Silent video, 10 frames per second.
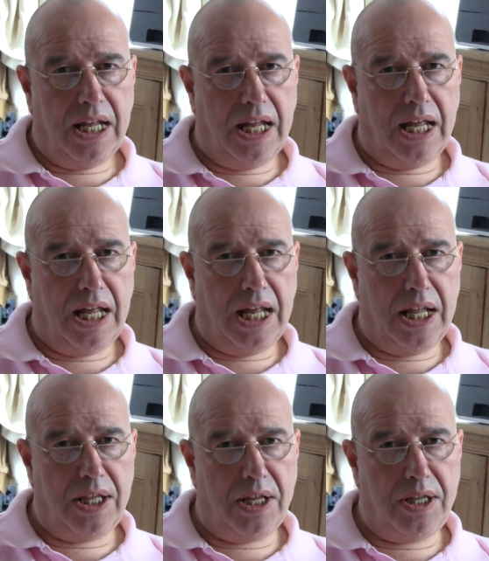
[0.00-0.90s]

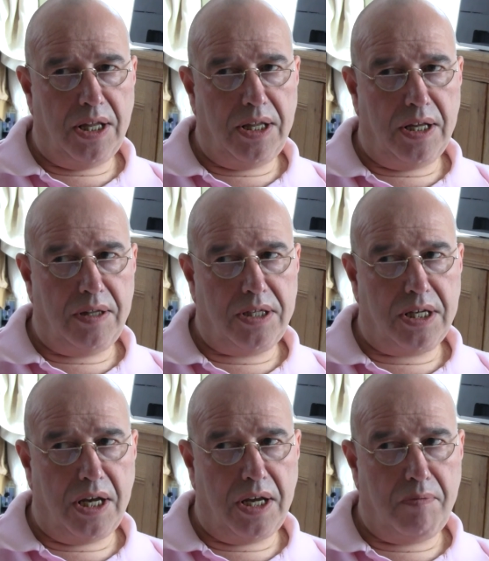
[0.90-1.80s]
uh, that that,
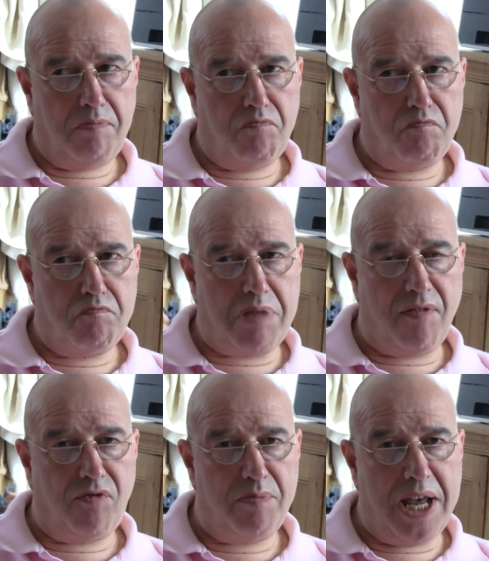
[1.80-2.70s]
that uh,
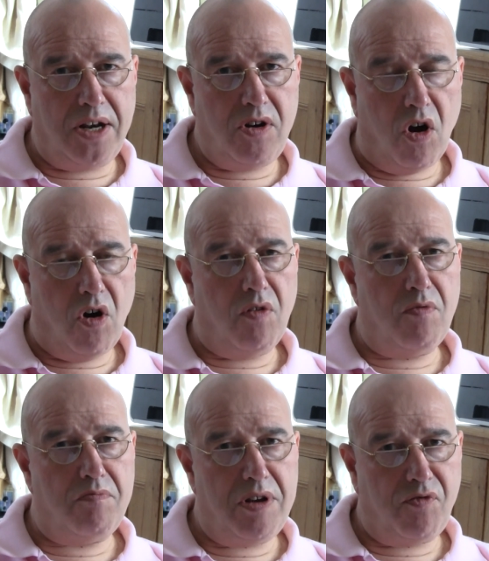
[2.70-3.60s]
Panther may not
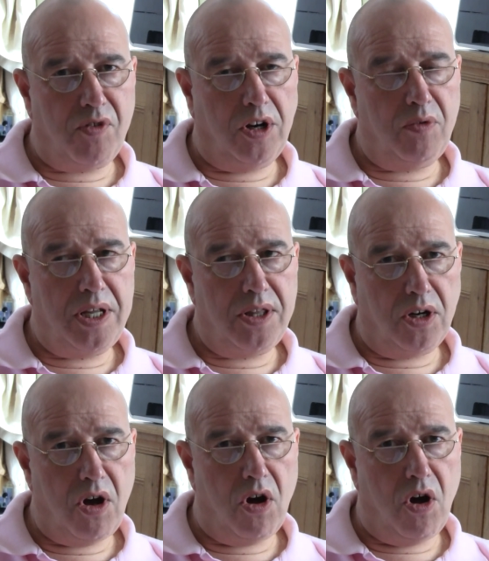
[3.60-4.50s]
be following the
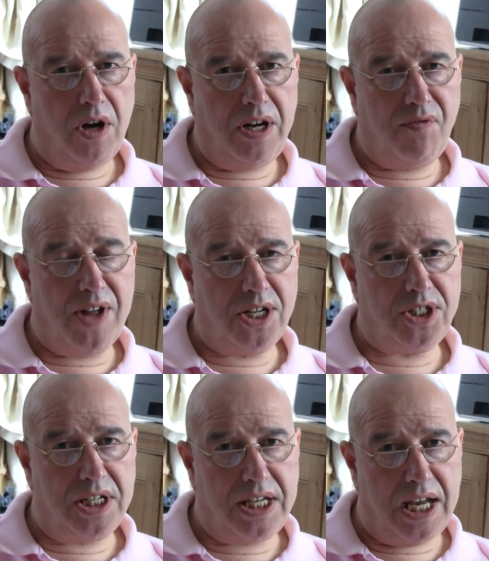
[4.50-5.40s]
law. And if
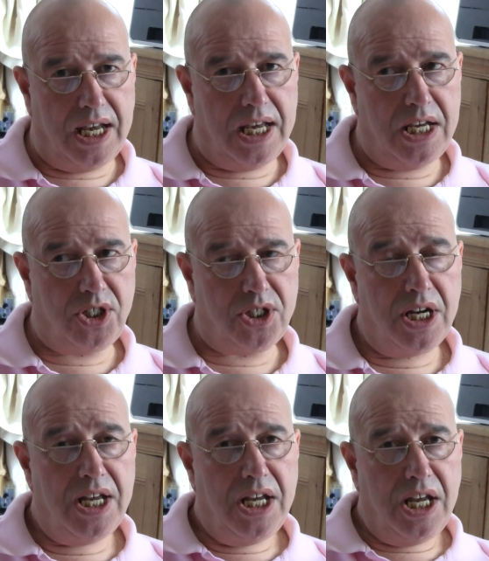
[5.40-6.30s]
that's the case,
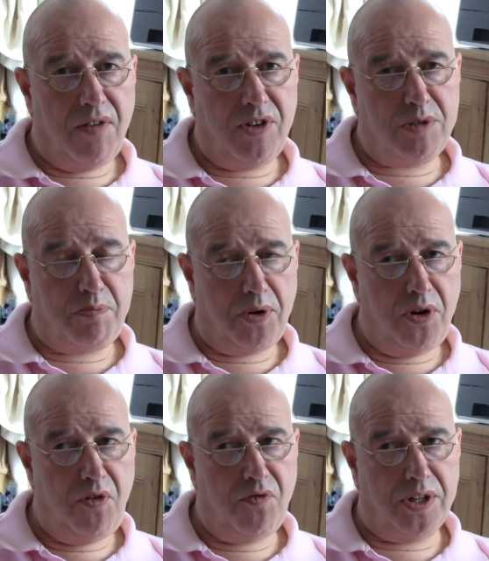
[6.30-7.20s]
if it's
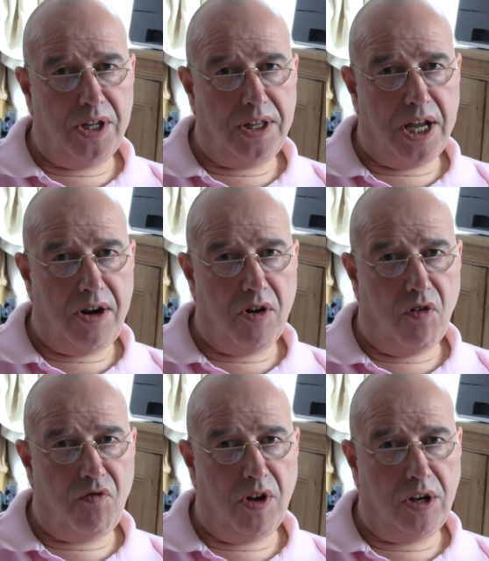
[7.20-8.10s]
proven that they're
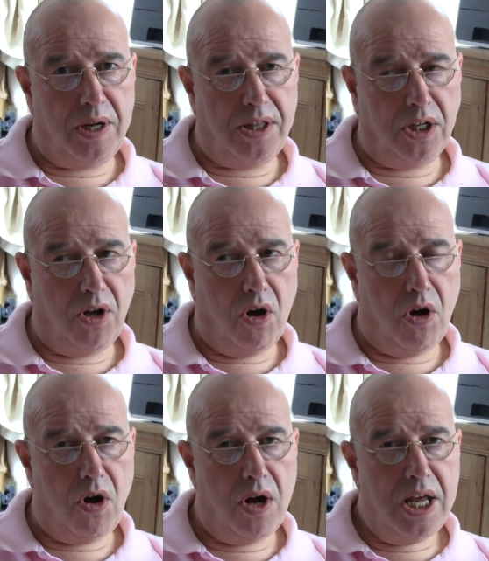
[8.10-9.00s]
not following the
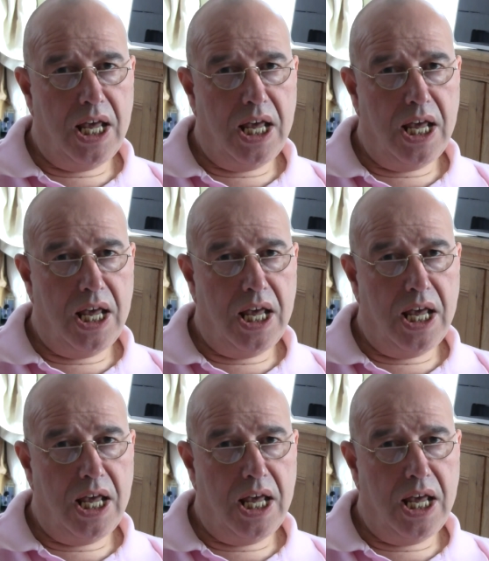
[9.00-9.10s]
law,